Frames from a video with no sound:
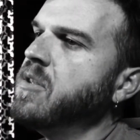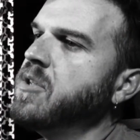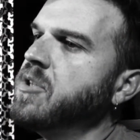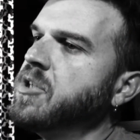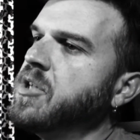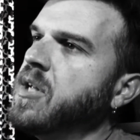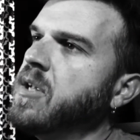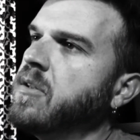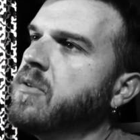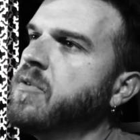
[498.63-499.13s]
this
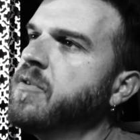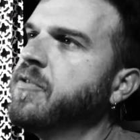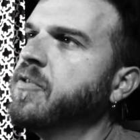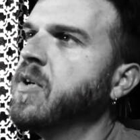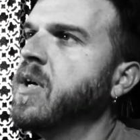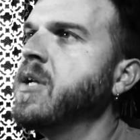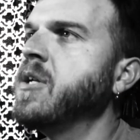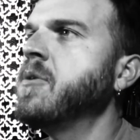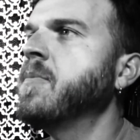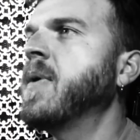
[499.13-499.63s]
channel to a
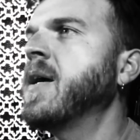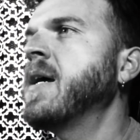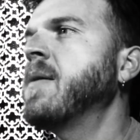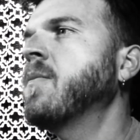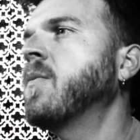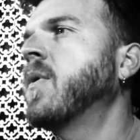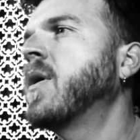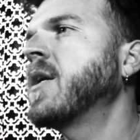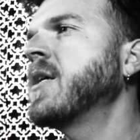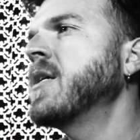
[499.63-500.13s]
friend who might
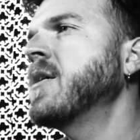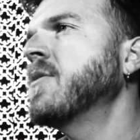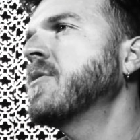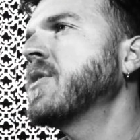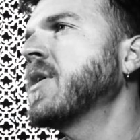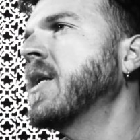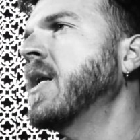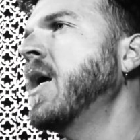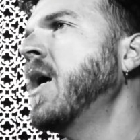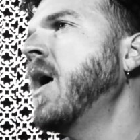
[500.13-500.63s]
want to use
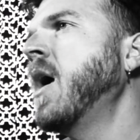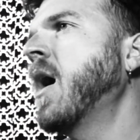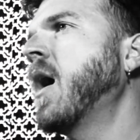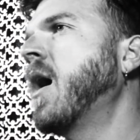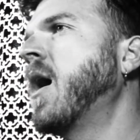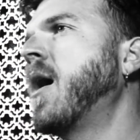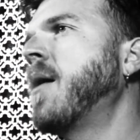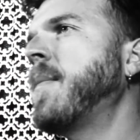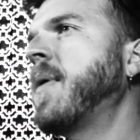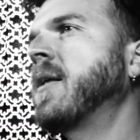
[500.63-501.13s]
it.
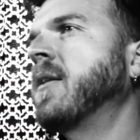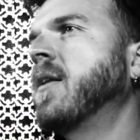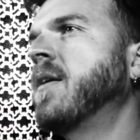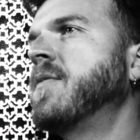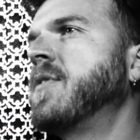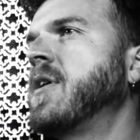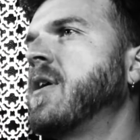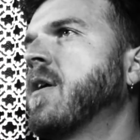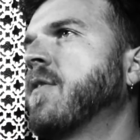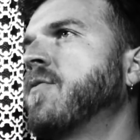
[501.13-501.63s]
I love
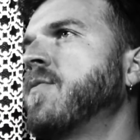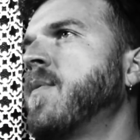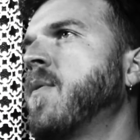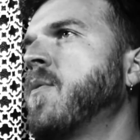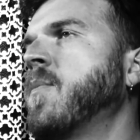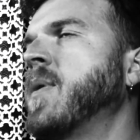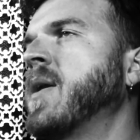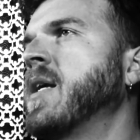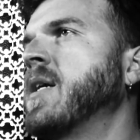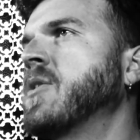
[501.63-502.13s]
to hear from
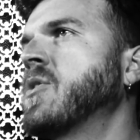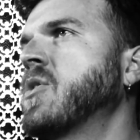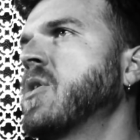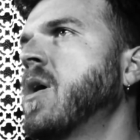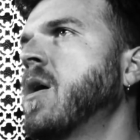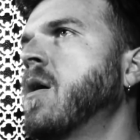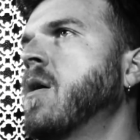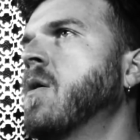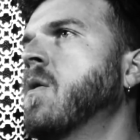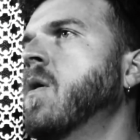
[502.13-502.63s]
everybody.
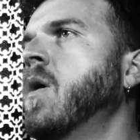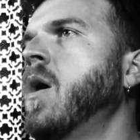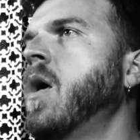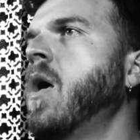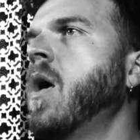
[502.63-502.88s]
So